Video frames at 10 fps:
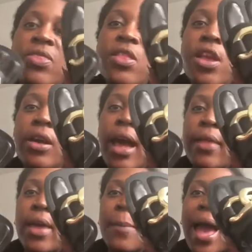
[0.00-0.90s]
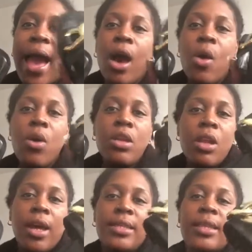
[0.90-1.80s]
Look at them, how
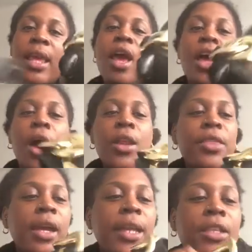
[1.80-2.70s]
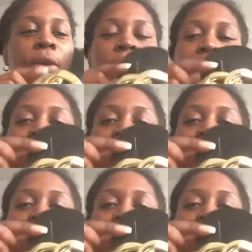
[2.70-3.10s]
nice are they? Only thing I don't like